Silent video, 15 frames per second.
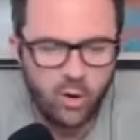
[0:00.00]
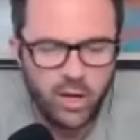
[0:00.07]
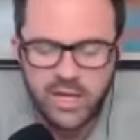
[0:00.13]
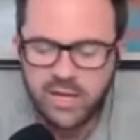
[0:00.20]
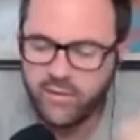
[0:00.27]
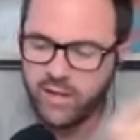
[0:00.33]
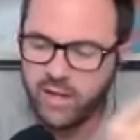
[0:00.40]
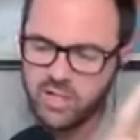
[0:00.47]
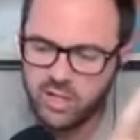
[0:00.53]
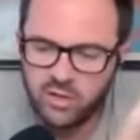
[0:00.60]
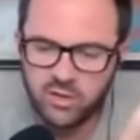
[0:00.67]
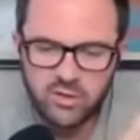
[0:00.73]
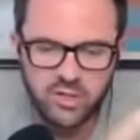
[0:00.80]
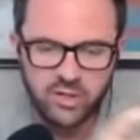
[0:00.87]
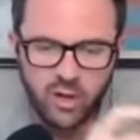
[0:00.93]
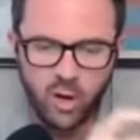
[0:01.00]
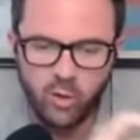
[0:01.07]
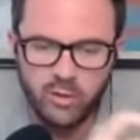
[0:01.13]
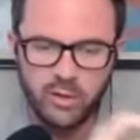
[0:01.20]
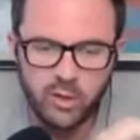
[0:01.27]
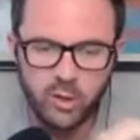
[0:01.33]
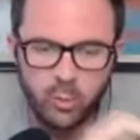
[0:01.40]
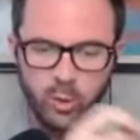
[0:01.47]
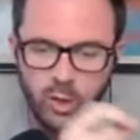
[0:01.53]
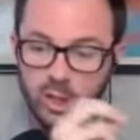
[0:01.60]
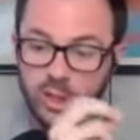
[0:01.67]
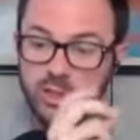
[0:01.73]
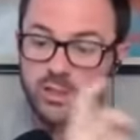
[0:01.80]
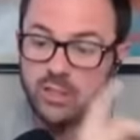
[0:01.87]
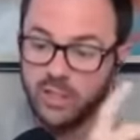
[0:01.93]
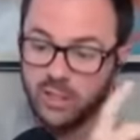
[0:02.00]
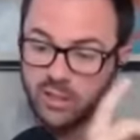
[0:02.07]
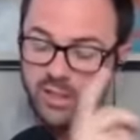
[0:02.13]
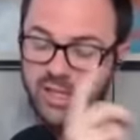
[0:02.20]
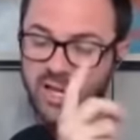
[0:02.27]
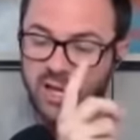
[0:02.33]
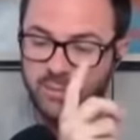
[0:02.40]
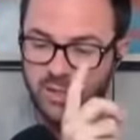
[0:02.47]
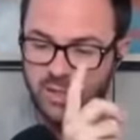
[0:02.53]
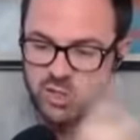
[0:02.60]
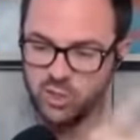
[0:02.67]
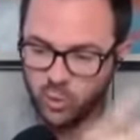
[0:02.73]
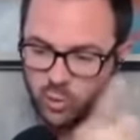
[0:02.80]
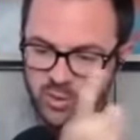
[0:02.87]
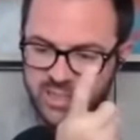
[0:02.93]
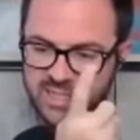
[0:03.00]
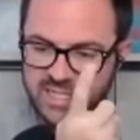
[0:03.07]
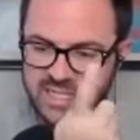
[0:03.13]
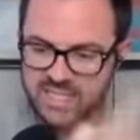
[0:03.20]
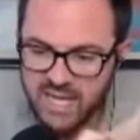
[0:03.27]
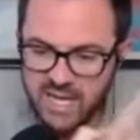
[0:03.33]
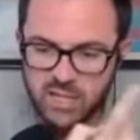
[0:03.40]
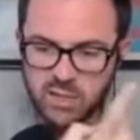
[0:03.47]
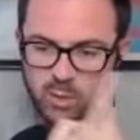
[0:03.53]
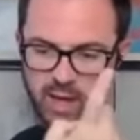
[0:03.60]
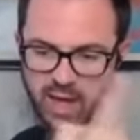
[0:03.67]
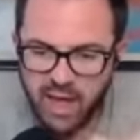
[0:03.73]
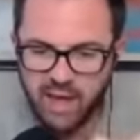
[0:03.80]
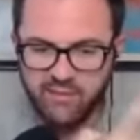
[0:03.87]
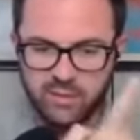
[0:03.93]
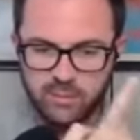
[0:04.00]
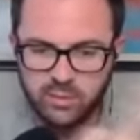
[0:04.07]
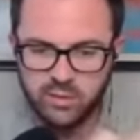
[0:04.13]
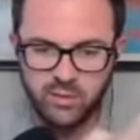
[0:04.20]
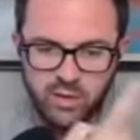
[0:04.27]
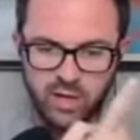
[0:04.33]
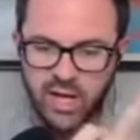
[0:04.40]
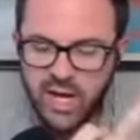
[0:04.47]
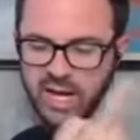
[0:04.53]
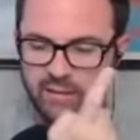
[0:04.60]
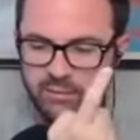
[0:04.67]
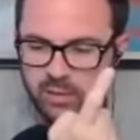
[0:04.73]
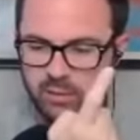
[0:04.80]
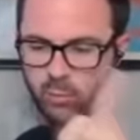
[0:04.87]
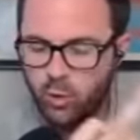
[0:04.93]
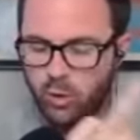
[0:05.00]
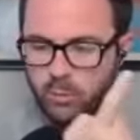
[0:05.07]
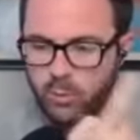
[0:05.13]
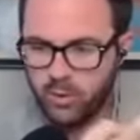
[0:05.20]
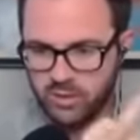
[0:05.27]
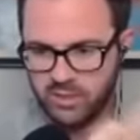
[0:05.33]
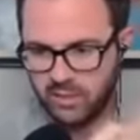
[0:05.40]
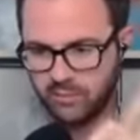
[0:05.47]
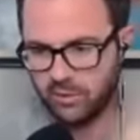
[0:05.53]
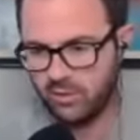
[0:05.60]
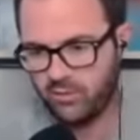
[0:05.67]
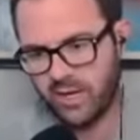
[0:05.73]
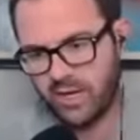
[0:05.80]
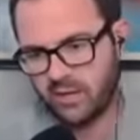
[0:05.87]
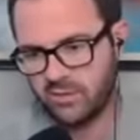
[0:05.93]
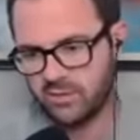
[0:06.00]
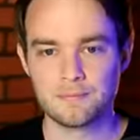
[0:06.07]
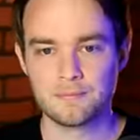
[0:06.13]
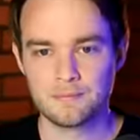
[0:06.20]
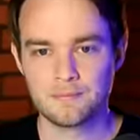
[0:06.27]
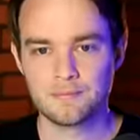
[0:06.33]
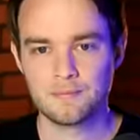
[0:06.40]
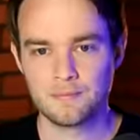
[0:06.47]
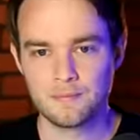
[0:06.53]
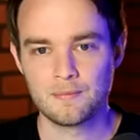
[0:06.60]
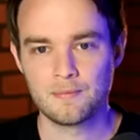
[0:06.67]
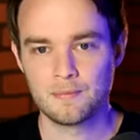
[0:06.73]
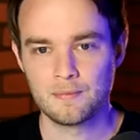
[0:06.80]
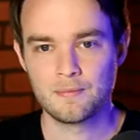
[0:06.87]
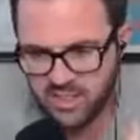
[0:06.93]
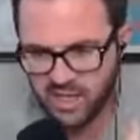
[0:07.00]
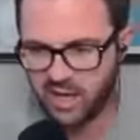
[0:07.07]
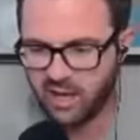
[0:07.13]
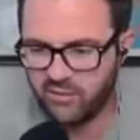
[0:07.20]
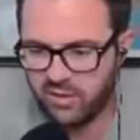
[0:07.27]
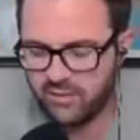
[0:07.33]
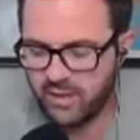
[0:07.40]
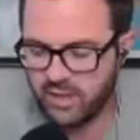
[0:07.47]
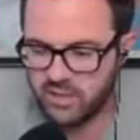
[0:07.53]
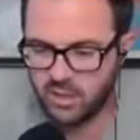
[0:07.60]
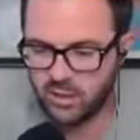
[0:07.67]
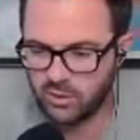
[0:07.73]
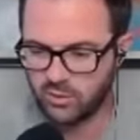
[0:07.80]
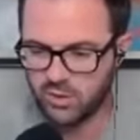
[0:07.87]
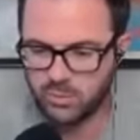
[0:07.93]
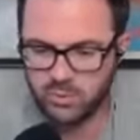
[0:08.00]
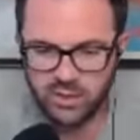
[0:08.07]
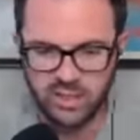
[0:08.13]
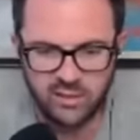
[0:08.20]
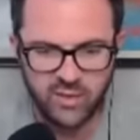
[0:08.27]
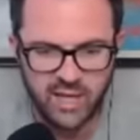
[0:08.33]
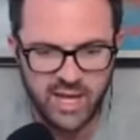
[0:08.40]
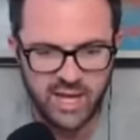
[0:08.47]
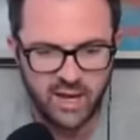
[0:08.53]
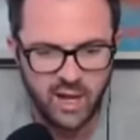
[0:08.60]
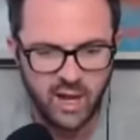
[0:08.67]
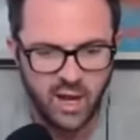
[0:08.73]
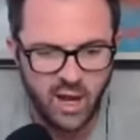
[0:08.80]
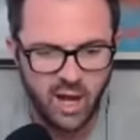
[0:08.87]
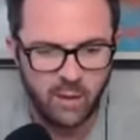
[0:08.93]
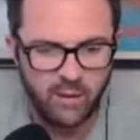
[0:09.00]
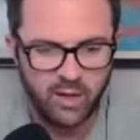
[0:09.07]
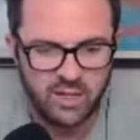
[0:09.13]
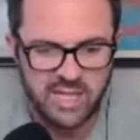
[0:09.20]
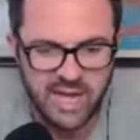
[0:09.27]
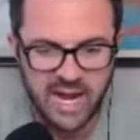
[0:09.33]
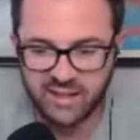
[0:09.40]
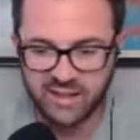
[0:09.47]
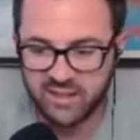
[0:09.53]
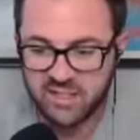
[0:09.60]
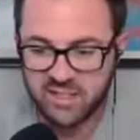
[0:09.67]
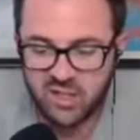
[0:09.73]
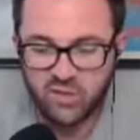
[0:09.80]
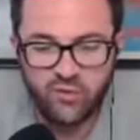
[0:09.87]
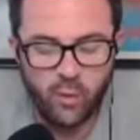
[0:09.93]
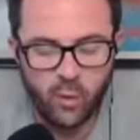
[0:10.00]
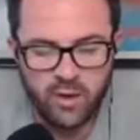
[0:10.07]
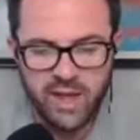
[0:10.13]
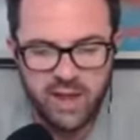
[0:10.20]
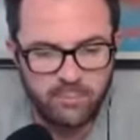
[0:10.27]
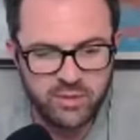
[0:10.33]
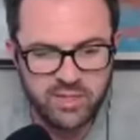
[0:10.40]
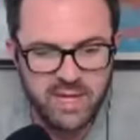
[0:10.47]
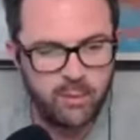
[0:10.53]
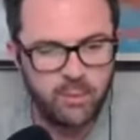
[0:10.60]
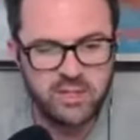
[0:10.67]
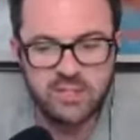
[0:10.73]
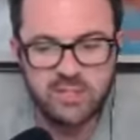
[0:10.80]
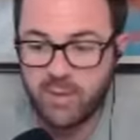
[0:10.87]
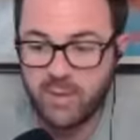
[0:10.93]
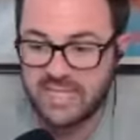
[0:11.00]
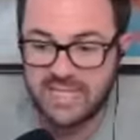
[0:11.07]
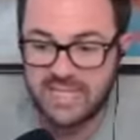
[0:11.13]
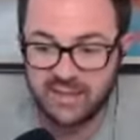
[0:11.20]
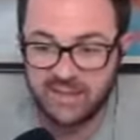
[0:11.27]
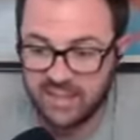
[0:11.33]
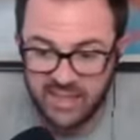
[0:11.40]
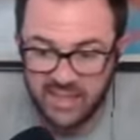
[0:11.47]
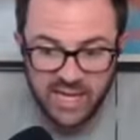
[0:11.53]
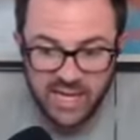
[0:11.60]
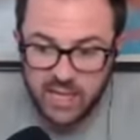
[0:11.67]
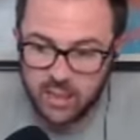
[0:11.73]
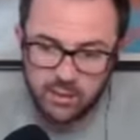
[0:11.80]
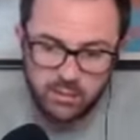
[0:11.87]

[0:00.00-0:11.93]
evangelicals are the only group where clearly a majority says you have to believe in God to be a moral person, have good values. 70% of evangelicals believe that. Amongst Catholics, it's 48%, which is basically like